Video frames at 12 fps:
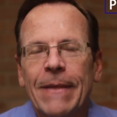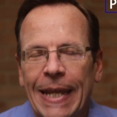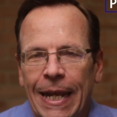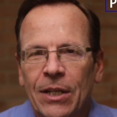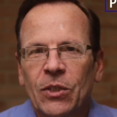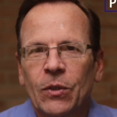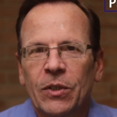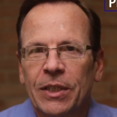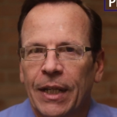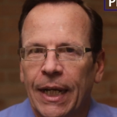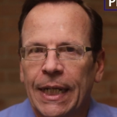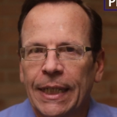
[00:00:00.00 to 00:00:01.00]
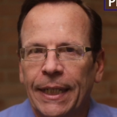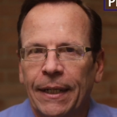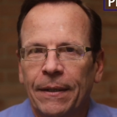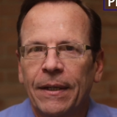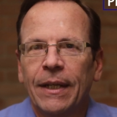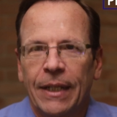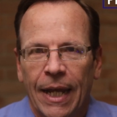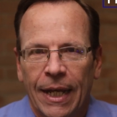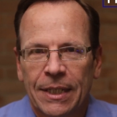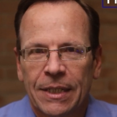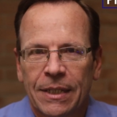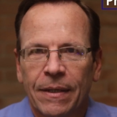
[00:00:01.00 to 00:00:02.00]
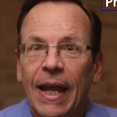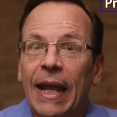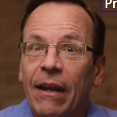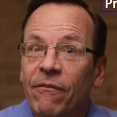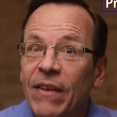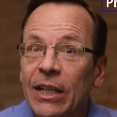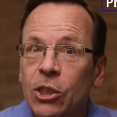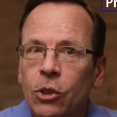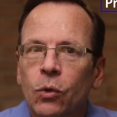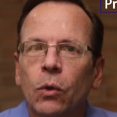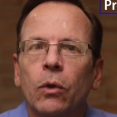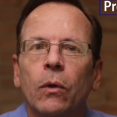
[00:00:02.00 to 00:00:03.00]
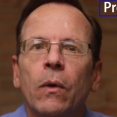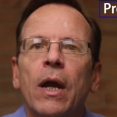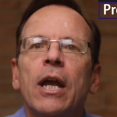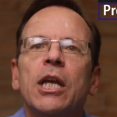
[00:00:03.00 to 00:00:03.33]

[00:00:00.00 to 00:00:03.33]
The answer is likely yes, and if that's true,